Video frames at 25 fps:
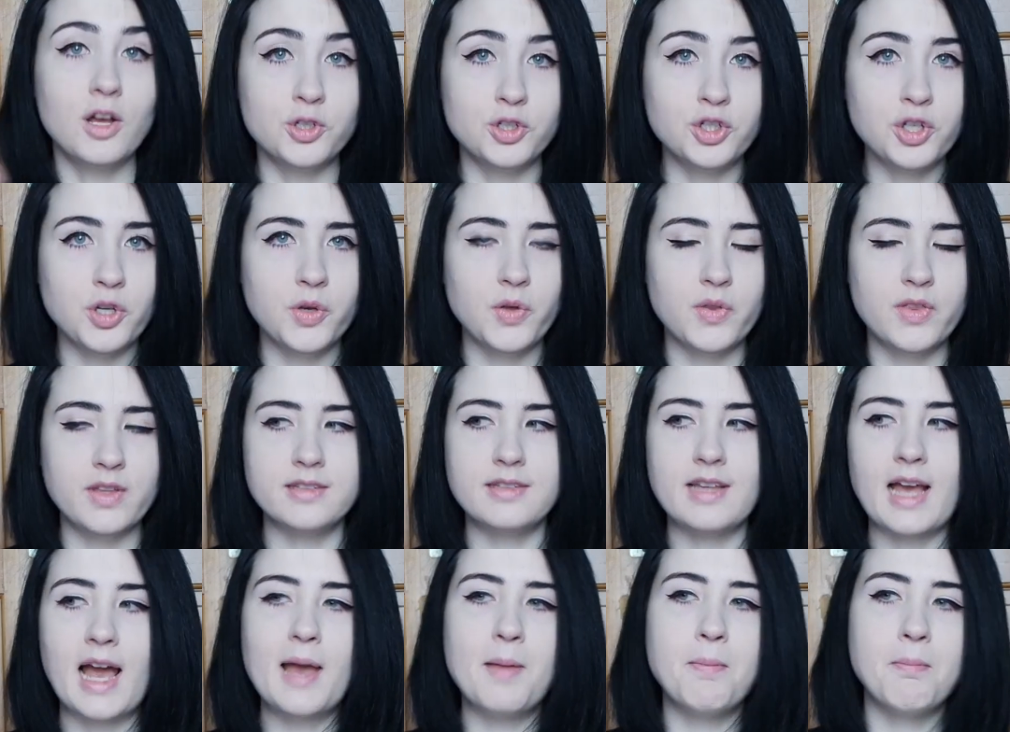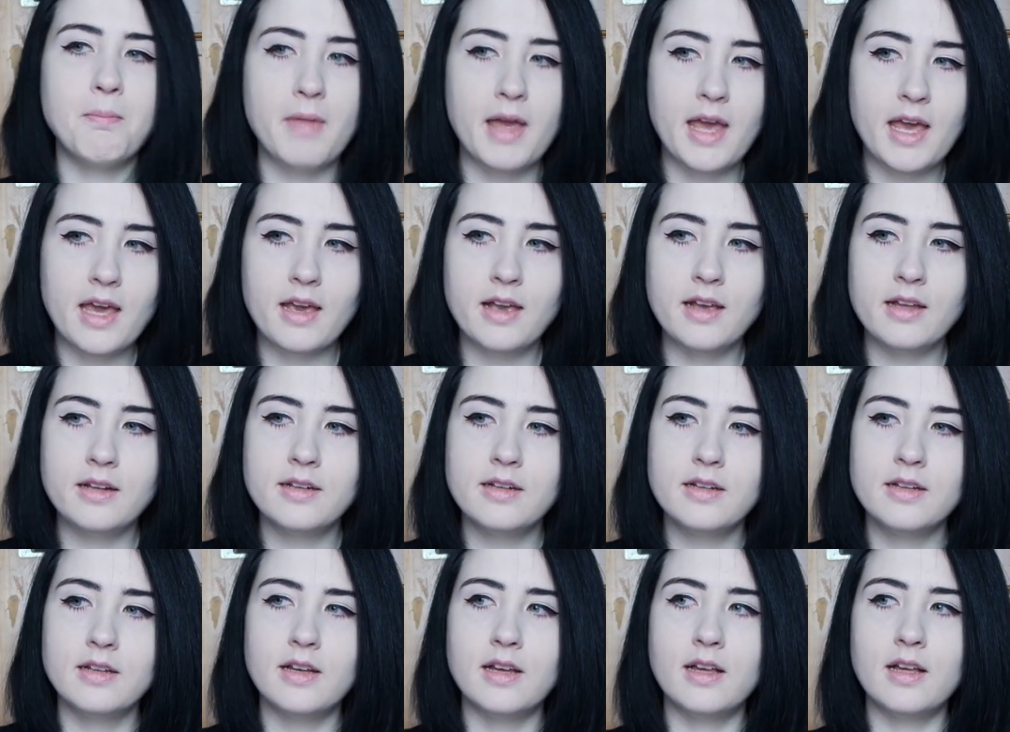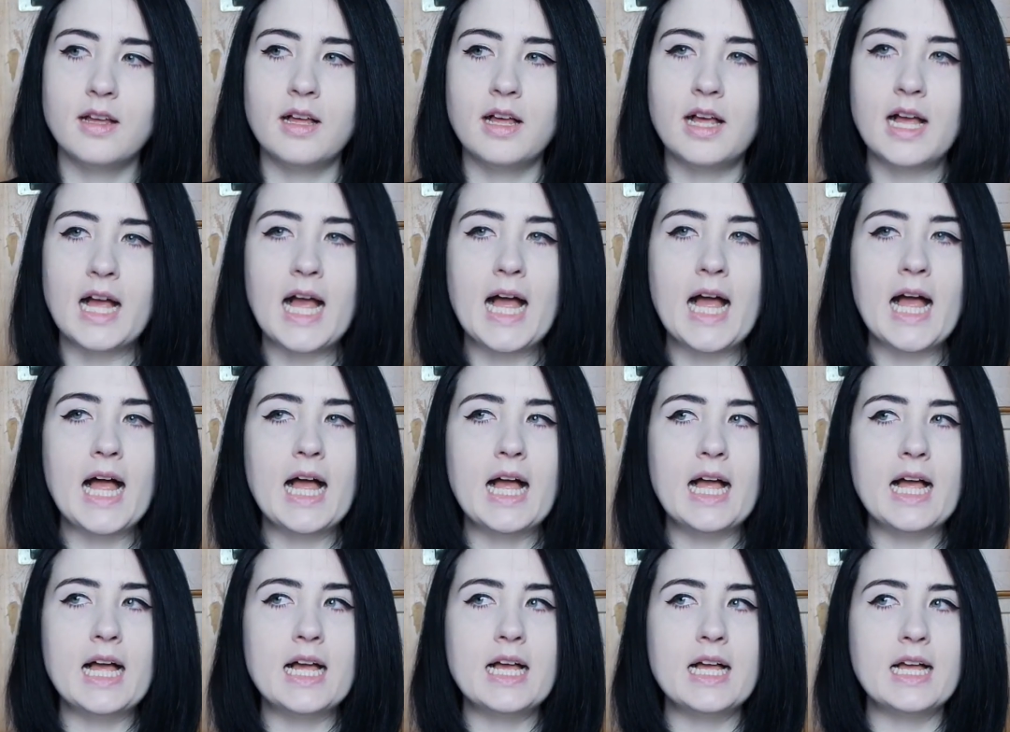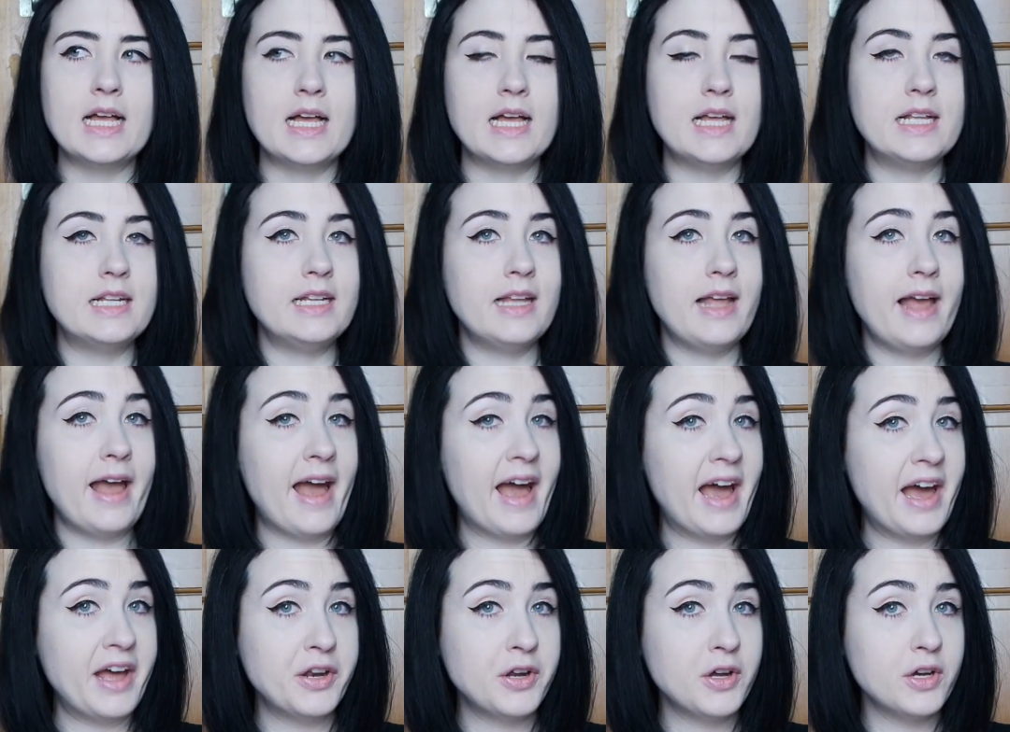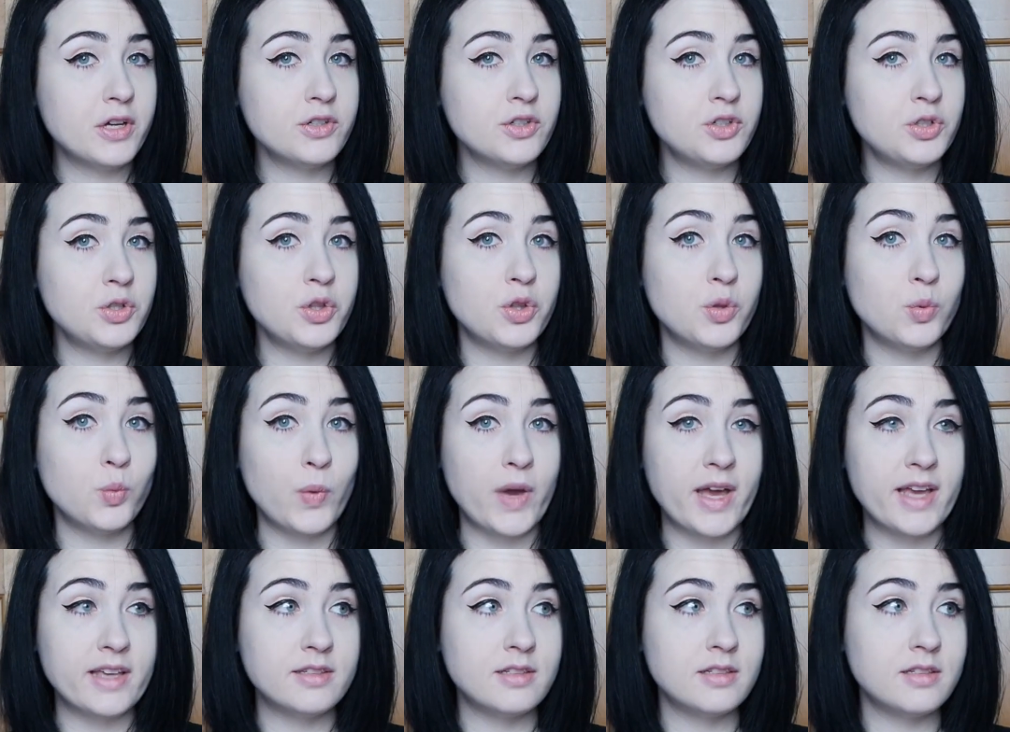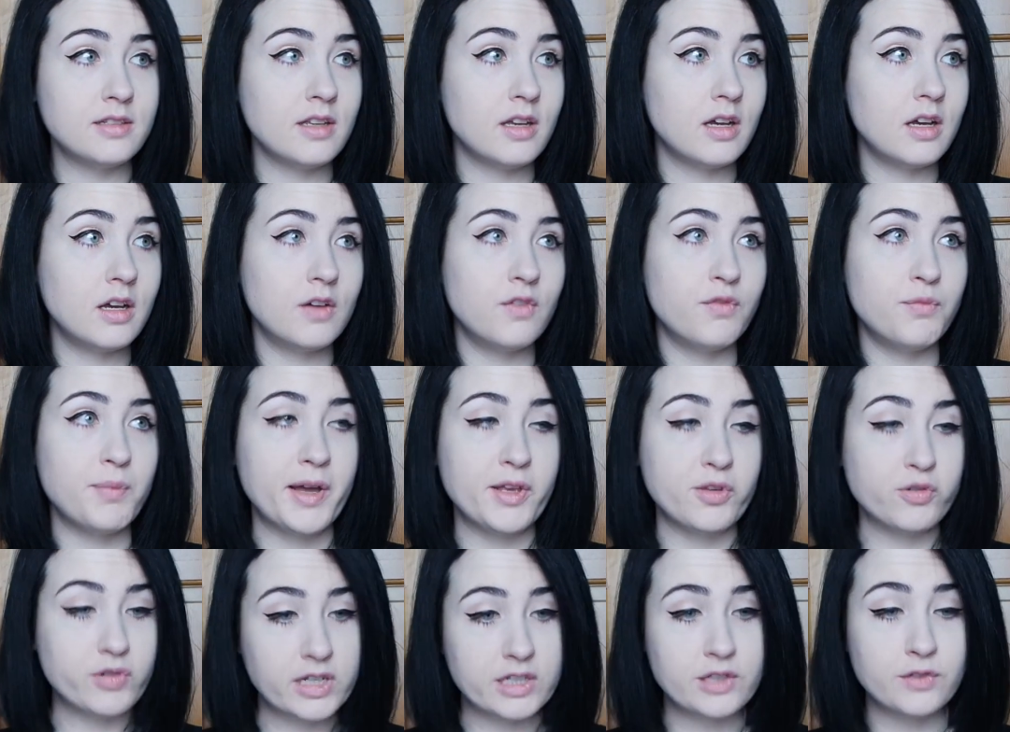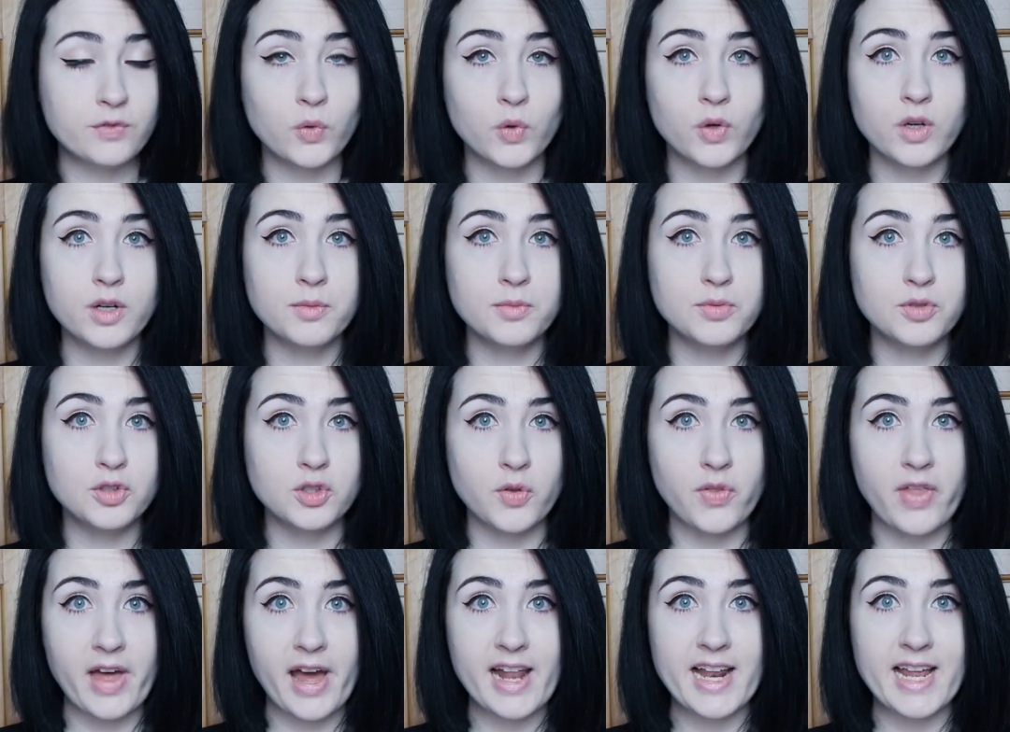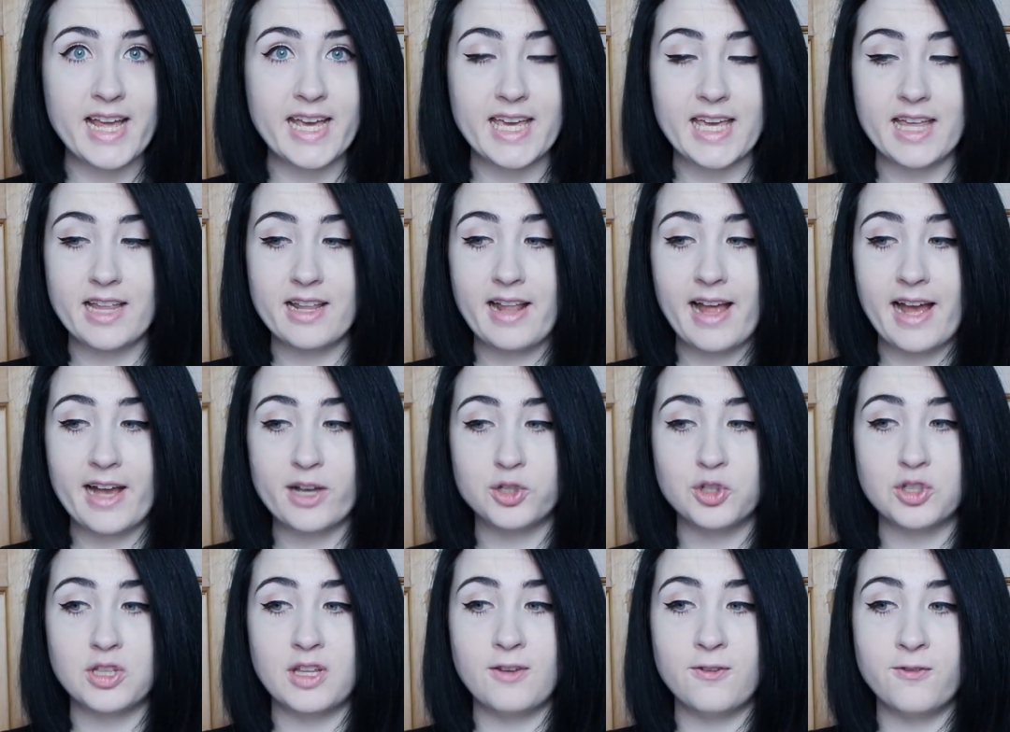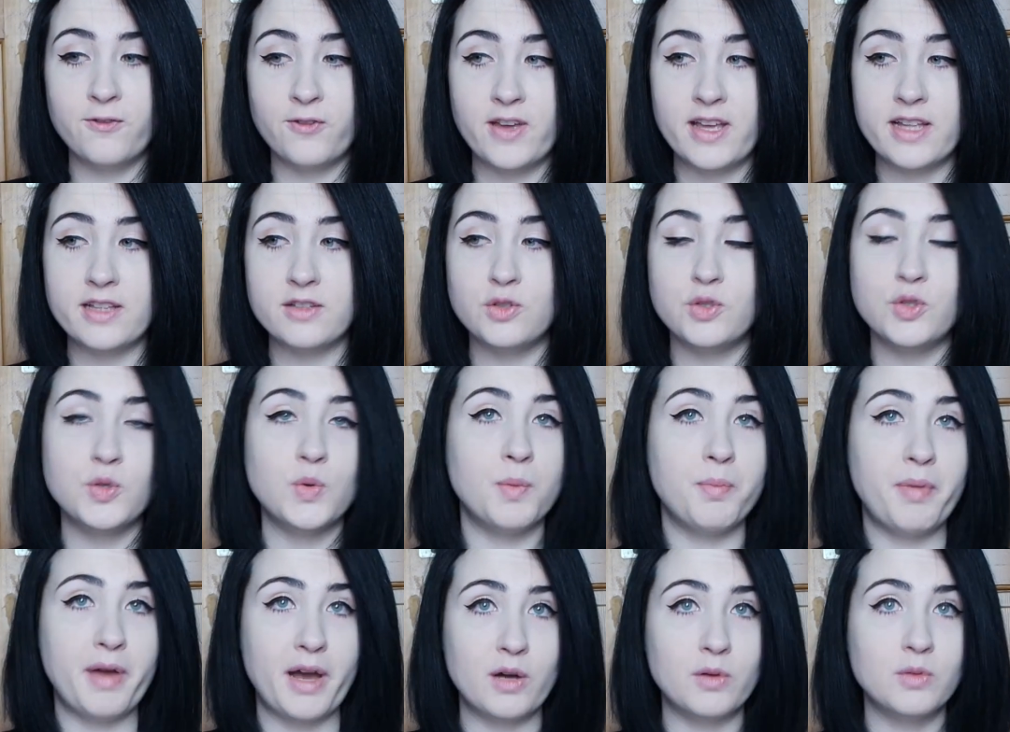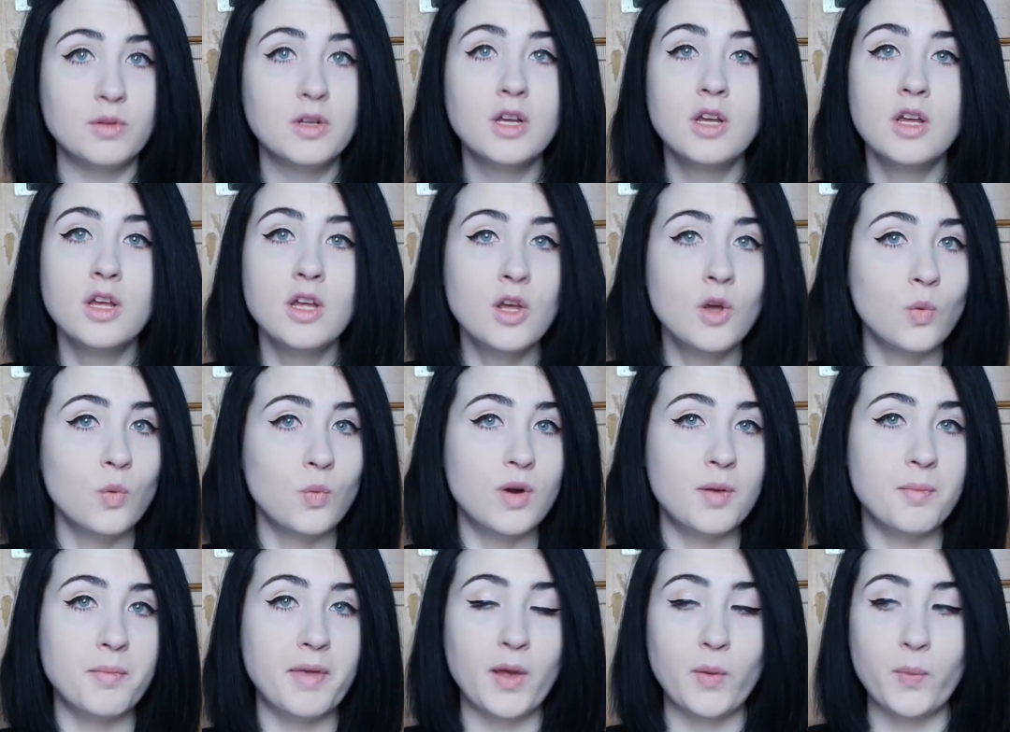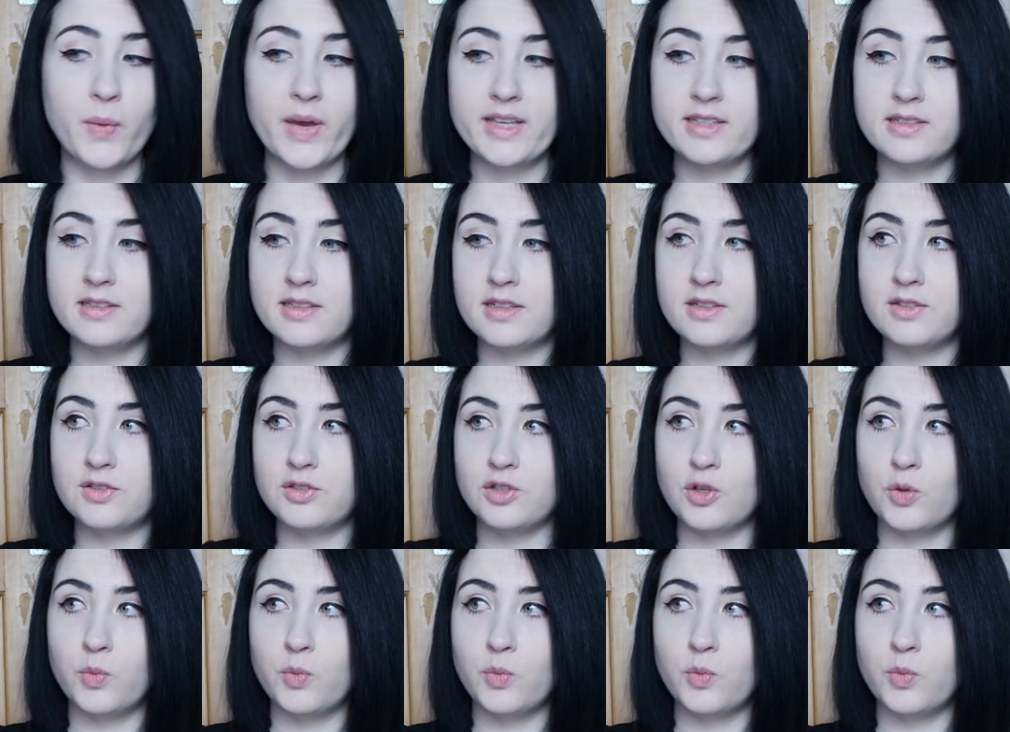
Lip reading: I'll show you this. I made an add-on to the waist of my dress form so that it can actually fit to about what my waist is.